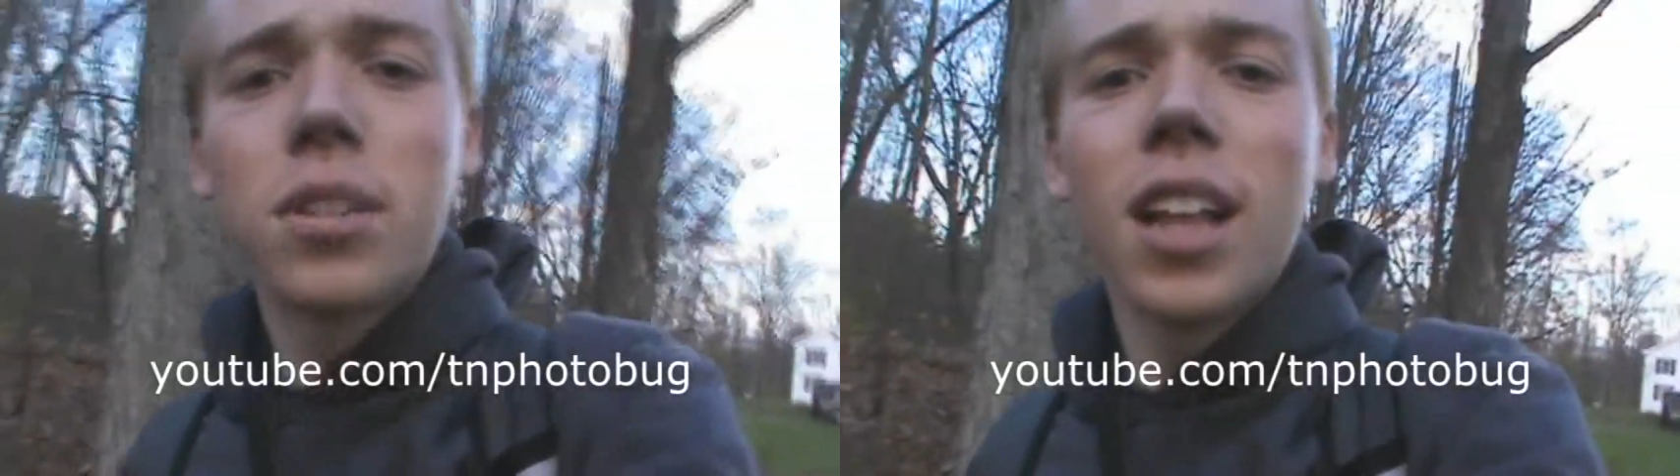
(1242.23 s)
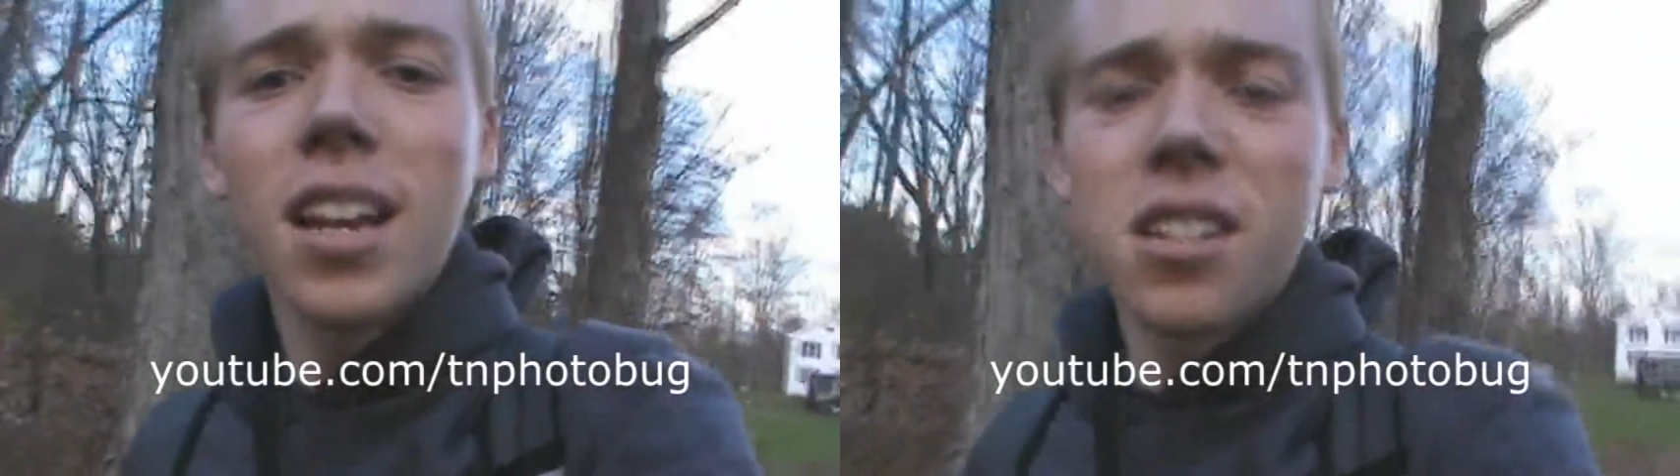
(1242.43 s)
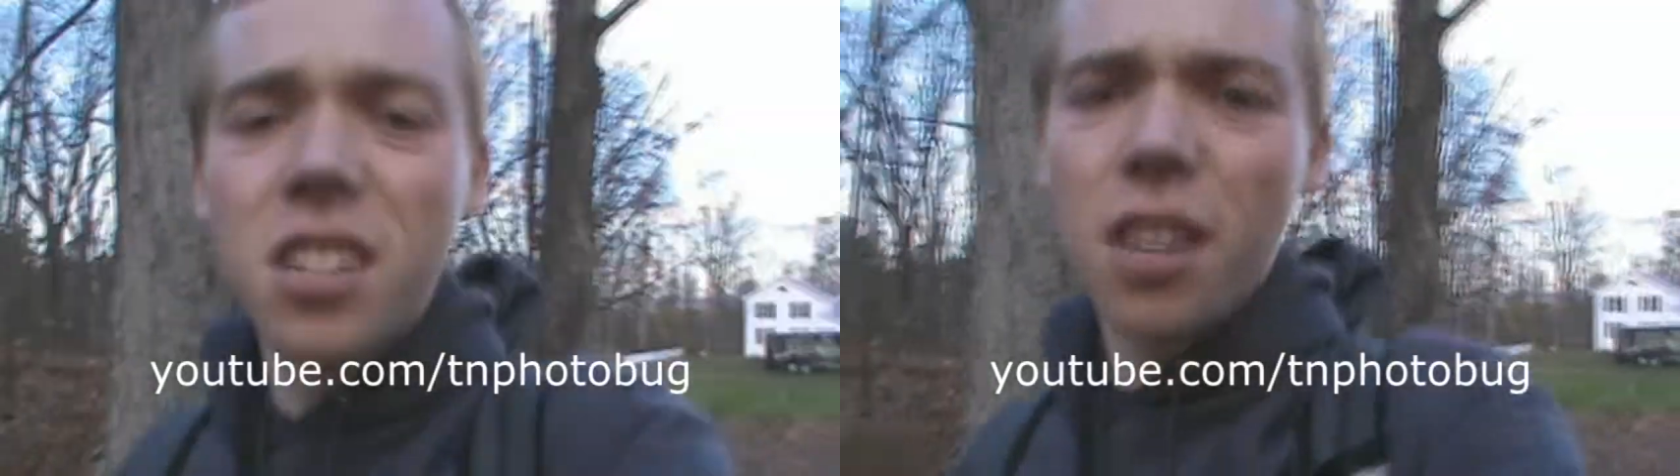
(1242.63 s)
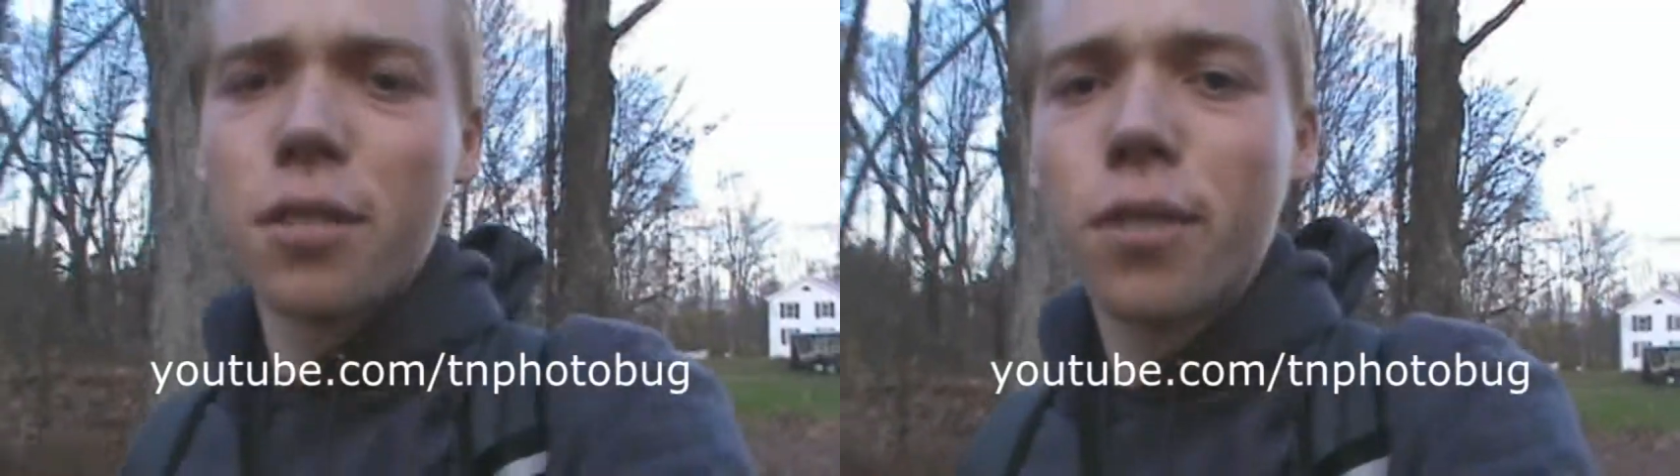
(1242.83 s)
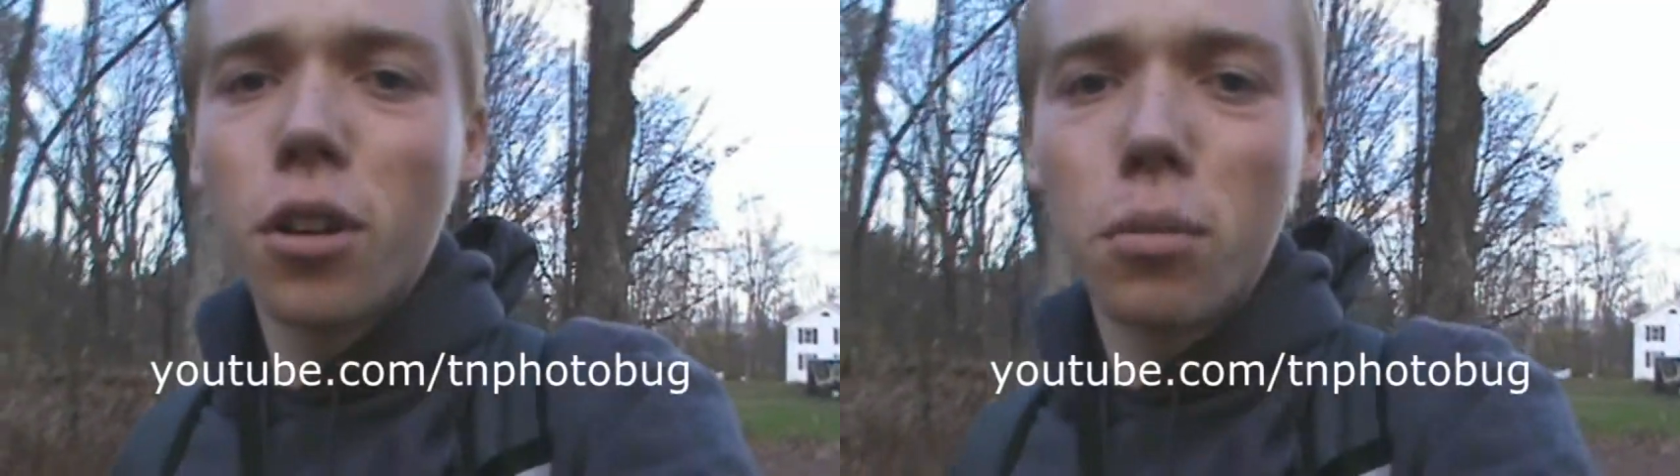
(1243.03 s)
slash
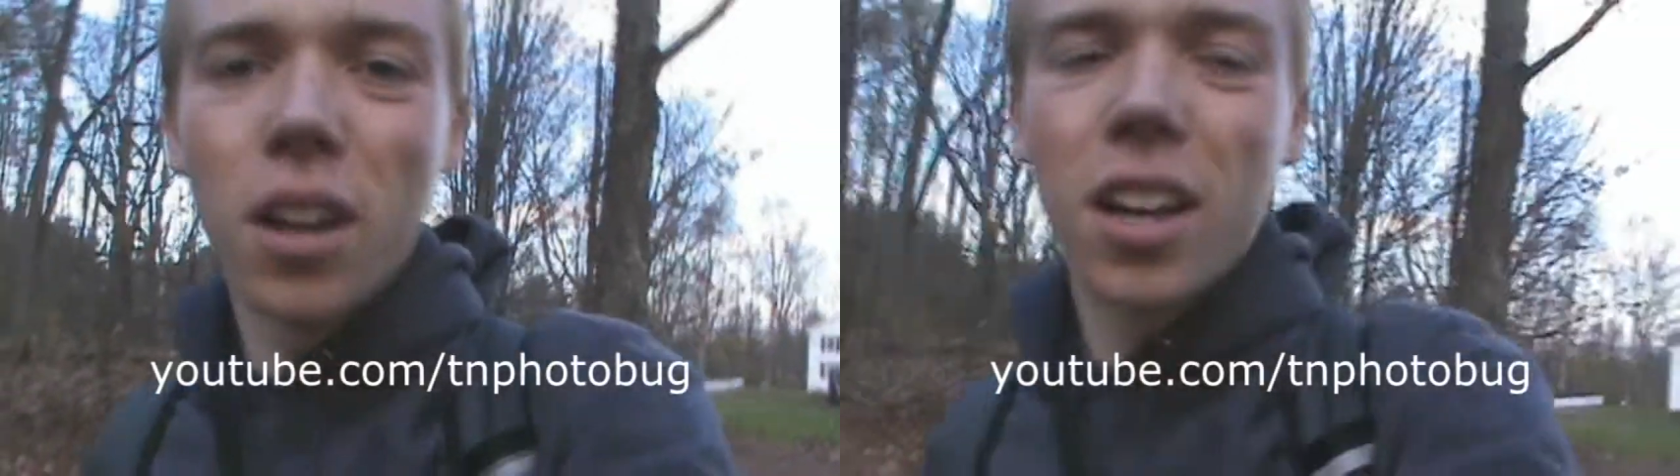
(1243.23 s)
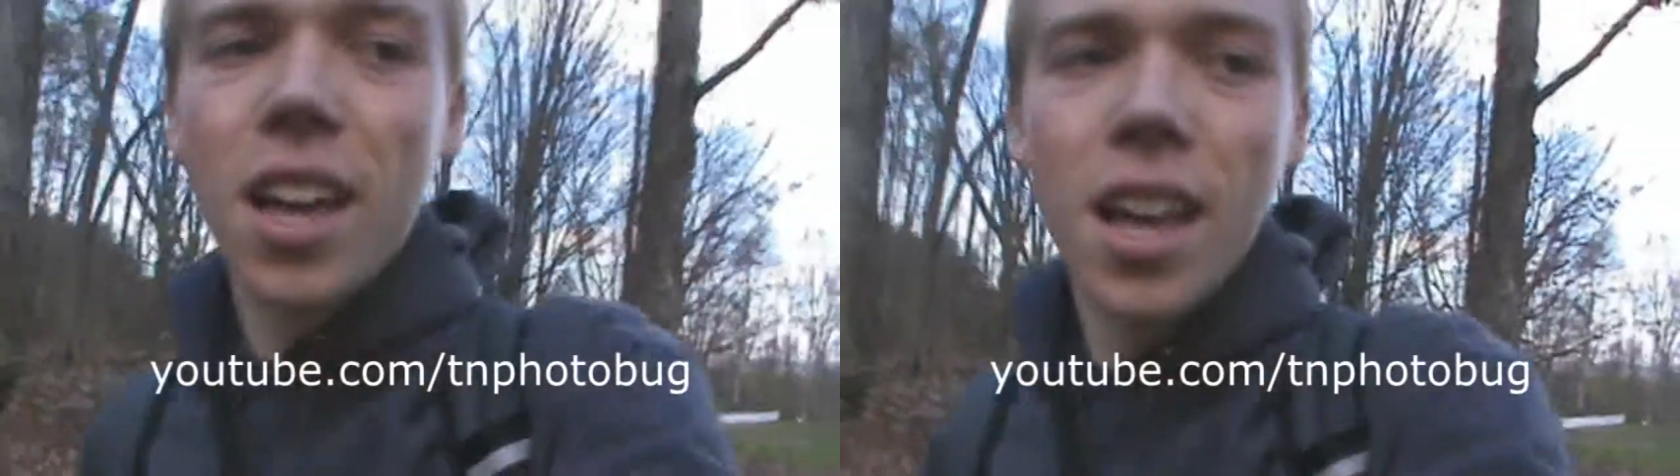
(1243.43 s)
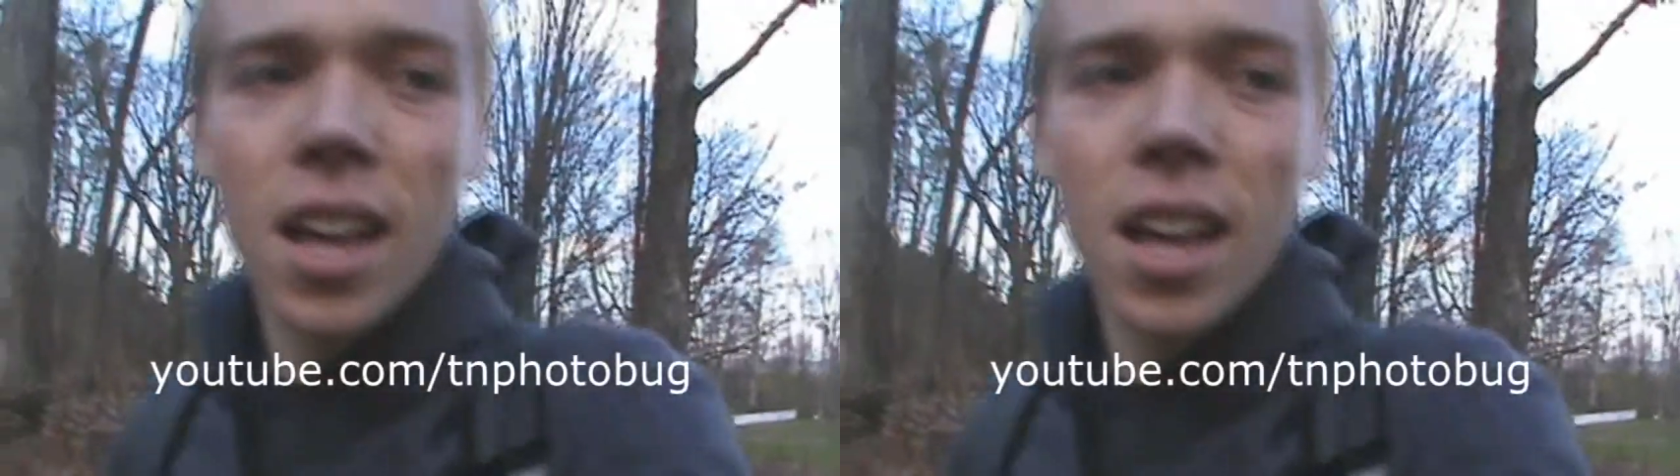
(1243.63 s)
tnphotobug.